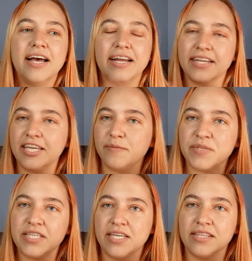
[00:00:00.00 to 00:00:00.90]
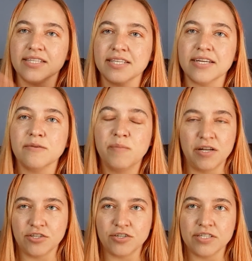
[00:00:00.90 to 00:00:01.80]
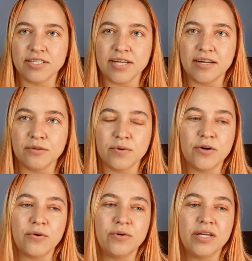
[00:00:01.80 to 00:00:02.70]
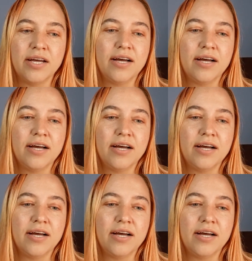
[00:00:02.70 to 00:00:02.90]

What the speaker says: and keeps seeing this like monster on the side of the road.